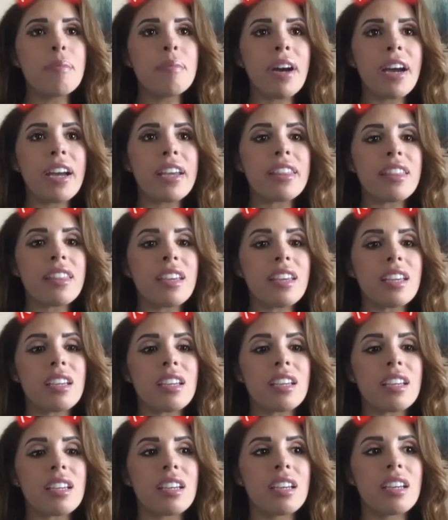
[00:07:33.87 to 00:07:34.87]
think
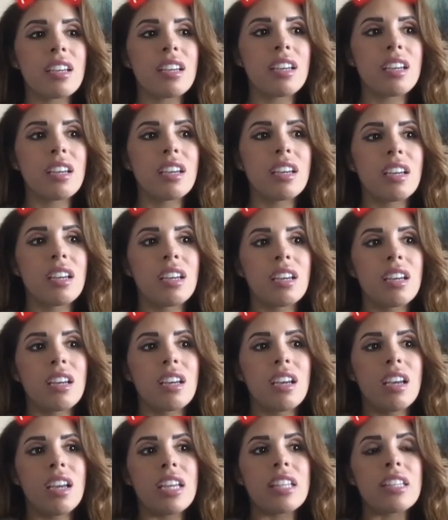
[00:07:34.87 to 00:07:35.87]

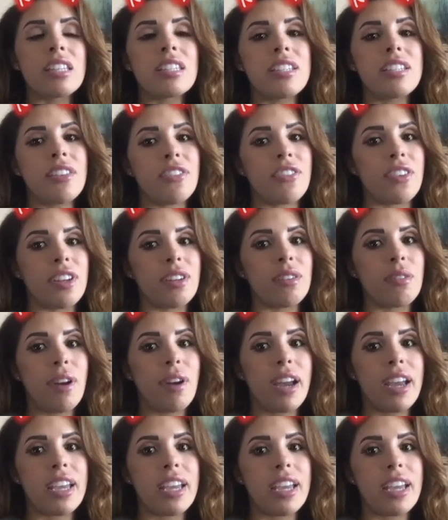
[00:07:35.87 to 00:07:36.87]
it's different,
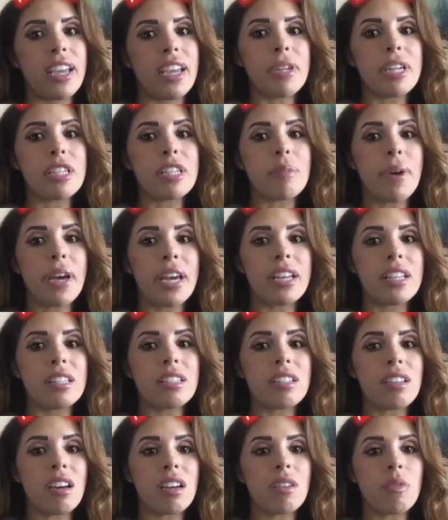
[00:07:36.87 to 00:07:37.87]
right? I mean, it depends
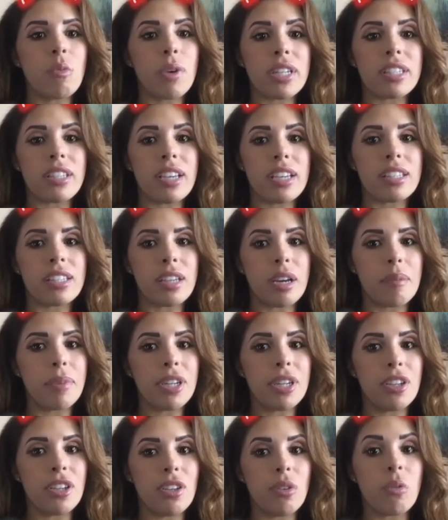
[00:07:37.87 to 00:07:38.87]
on what size
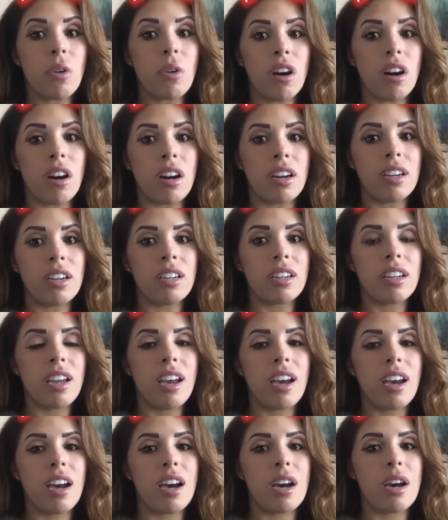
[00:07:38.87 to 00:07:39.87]
company you are.
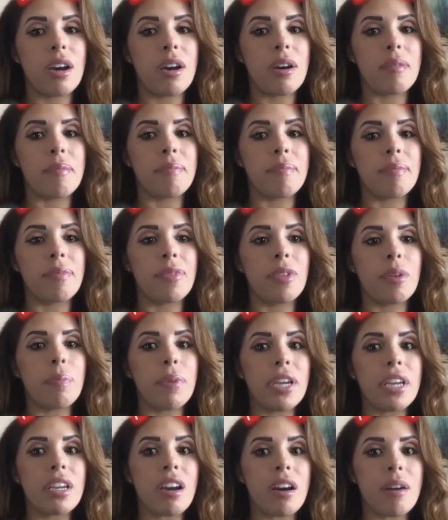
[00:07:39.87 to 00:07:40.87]
The
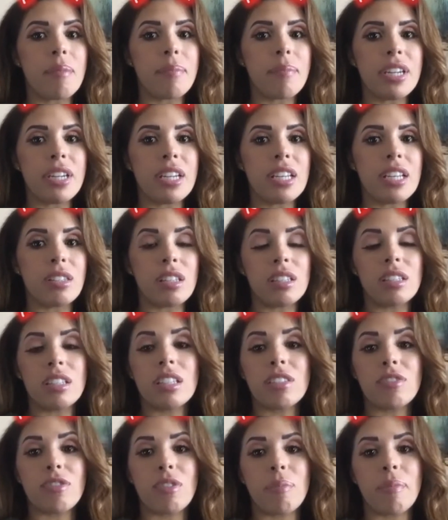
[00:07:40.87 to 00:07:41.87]
big companies, at
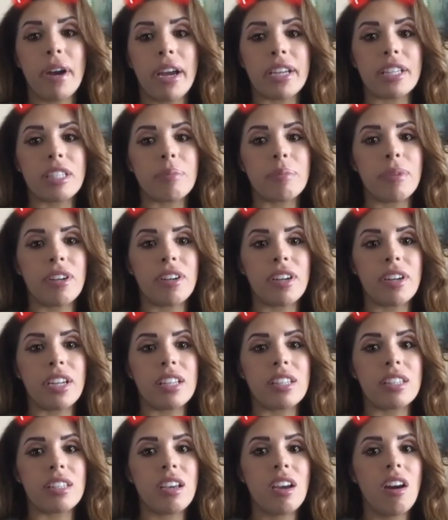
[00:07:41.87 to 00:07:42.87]
least from my
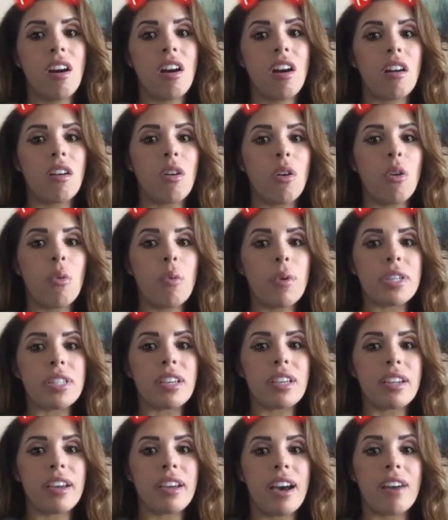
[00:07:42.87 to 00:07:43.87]
experience, are always going
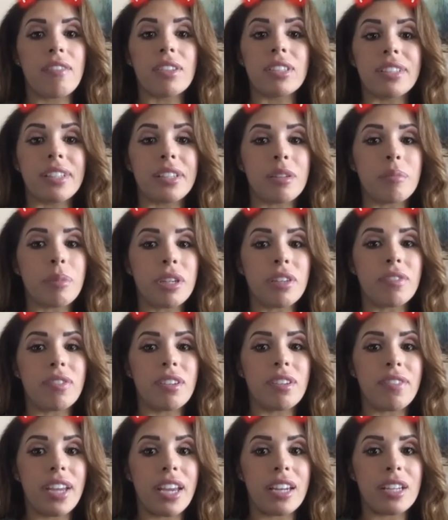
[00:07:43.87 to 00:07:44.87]
to have a little bit of
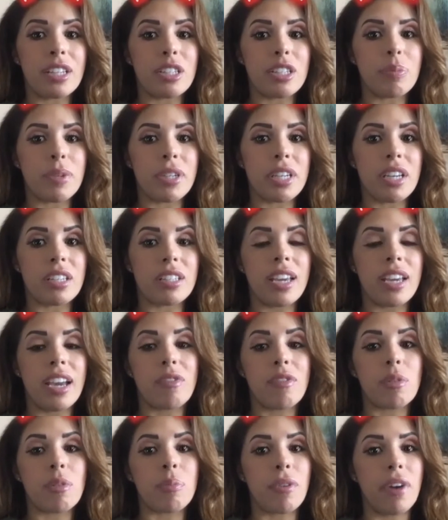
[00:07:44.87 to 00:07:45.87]
advantage because they have
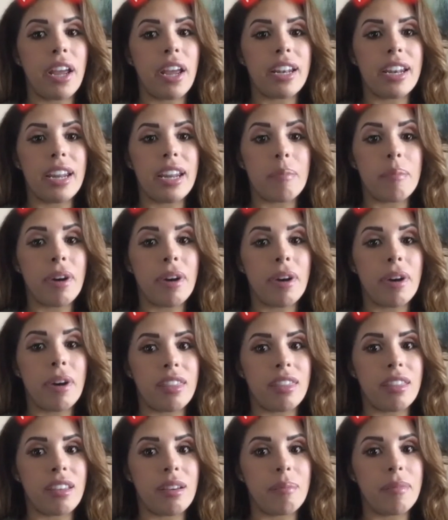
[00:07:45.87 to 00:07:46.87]
a brand name behind
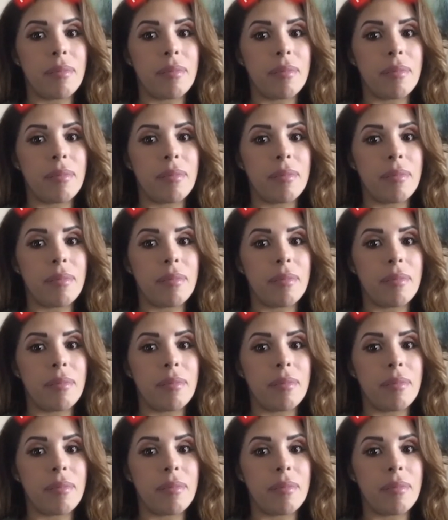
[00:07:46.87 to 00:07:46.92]
them.